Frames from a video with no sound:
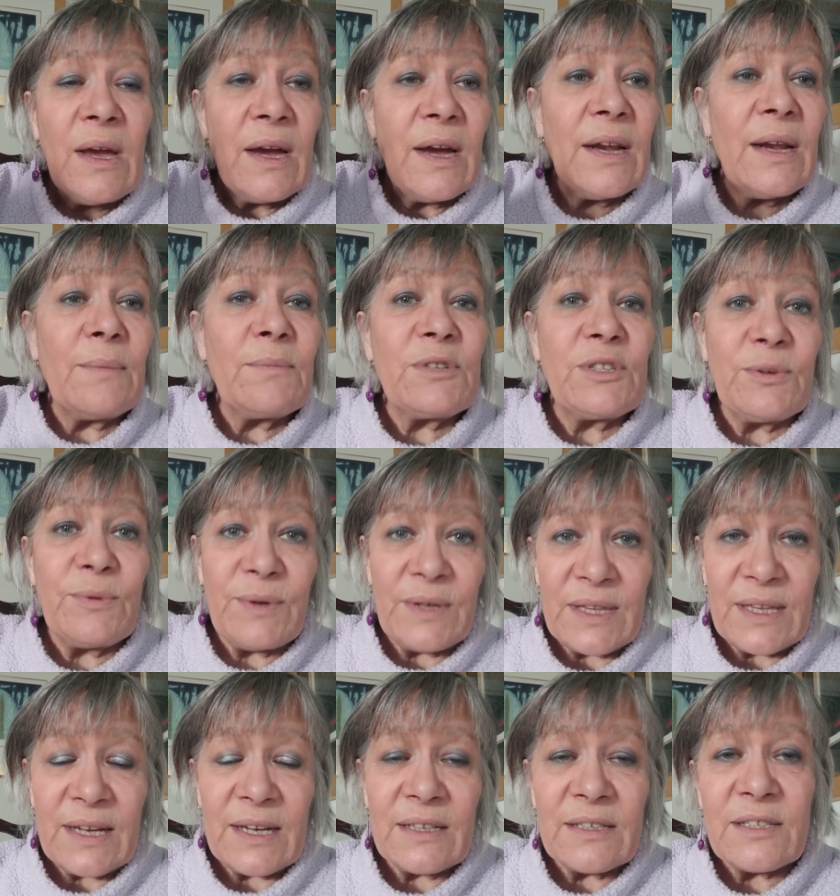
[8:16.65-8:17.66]
And I'm
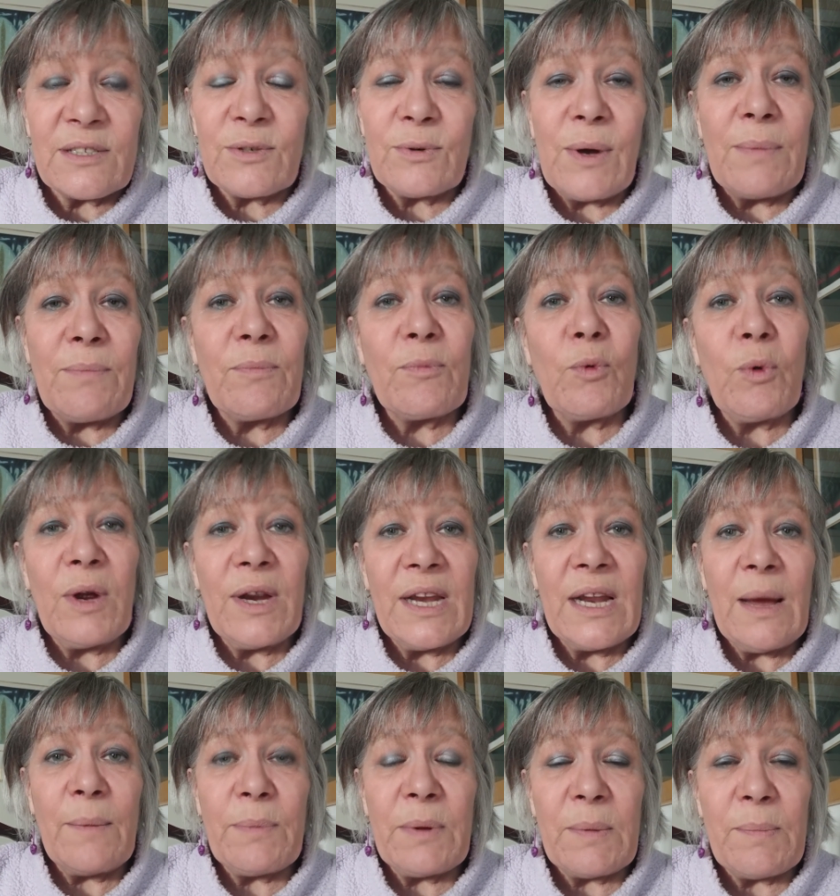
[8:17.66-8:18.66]
doing that. So I'm quite
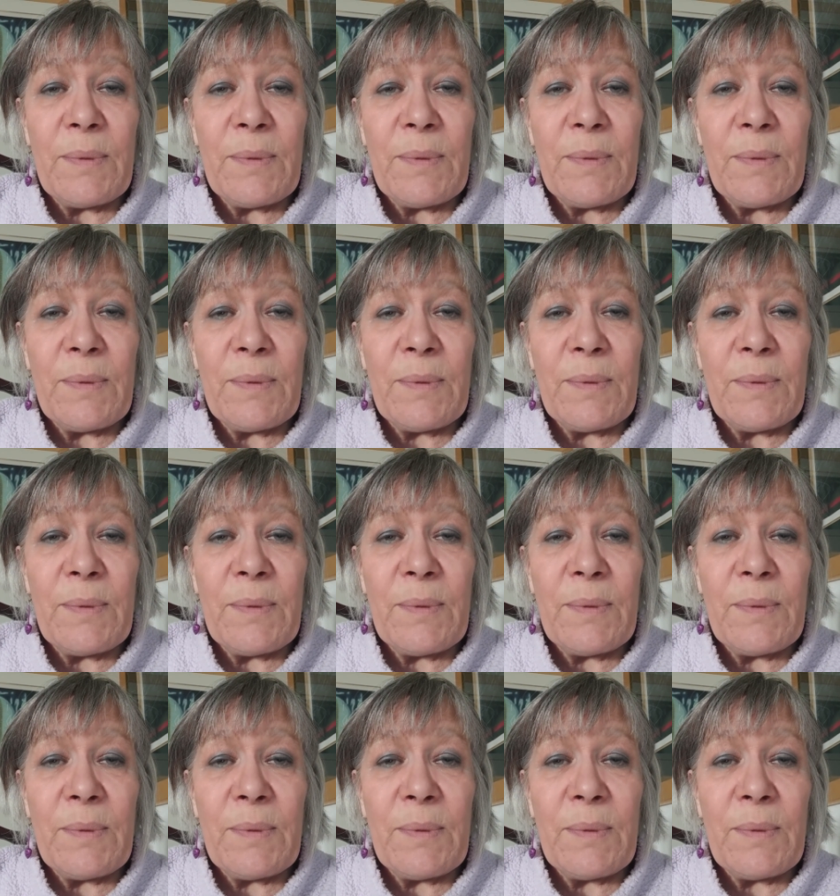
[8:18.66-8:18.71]
happy